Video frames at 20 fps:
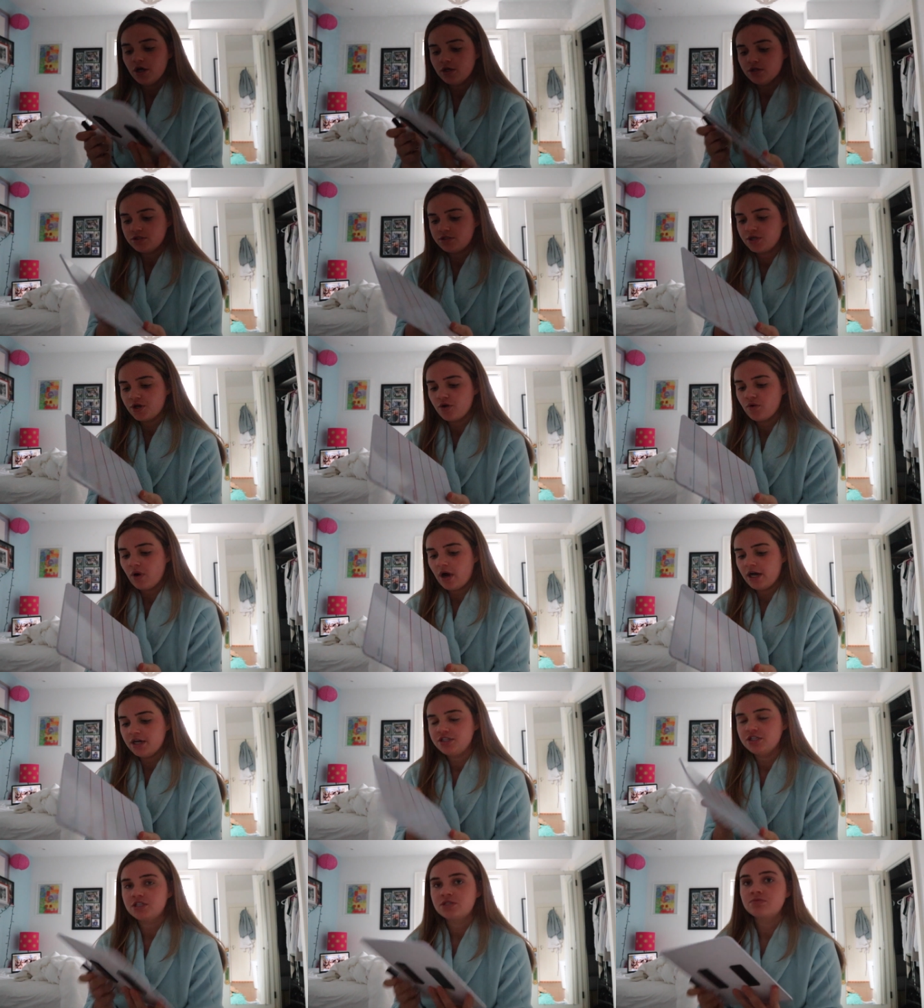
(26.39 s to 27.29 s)
So
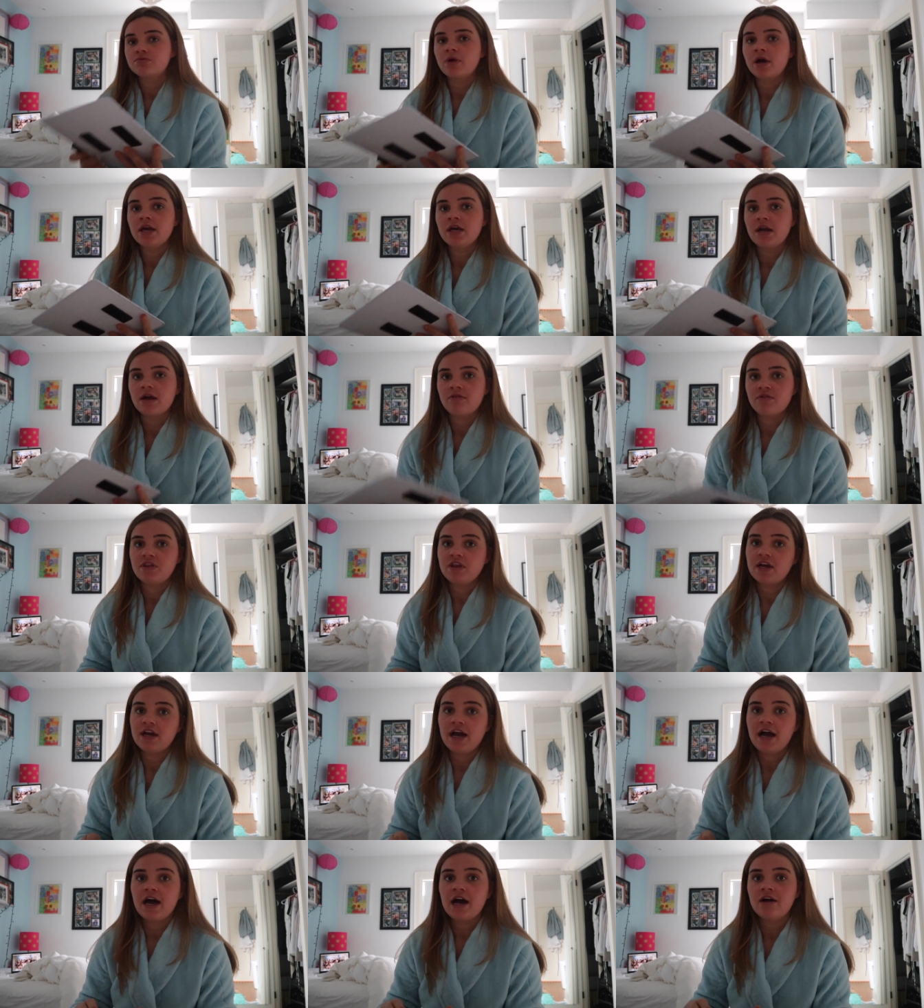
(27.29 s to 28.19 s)
I just write everything
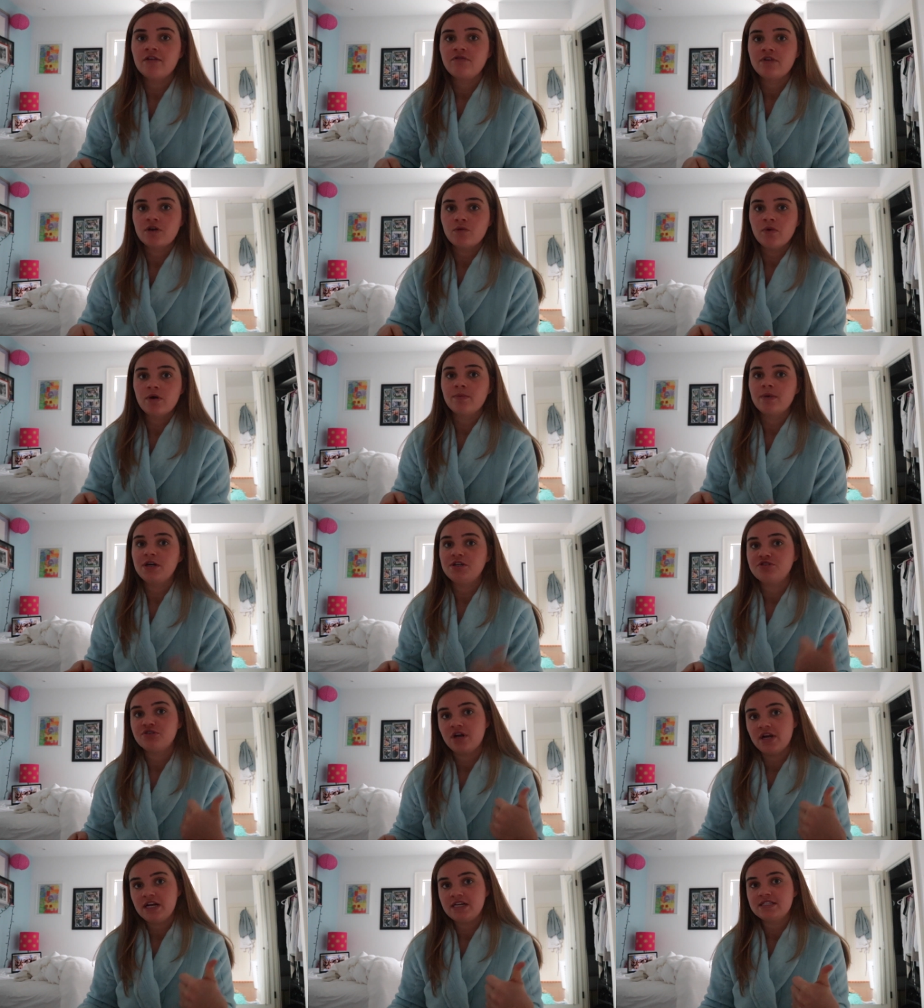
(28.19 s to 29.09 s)
I have, like when my
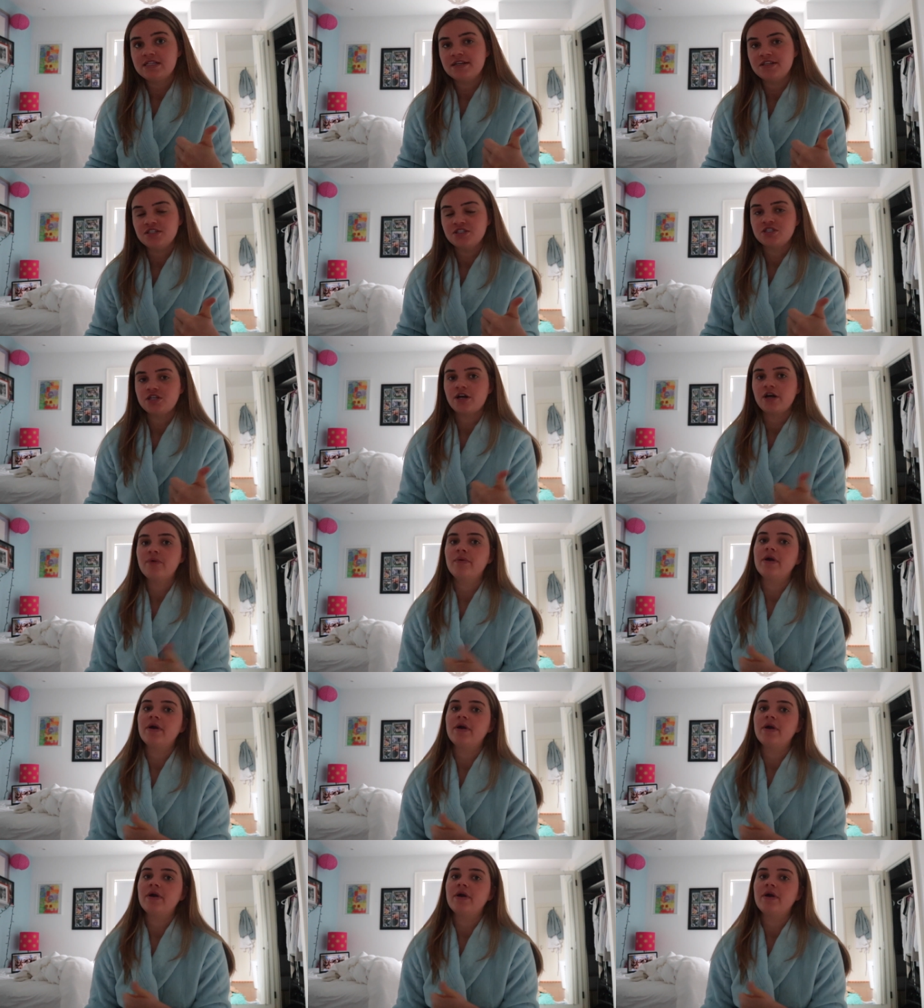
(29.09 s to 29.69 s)
training sessions are,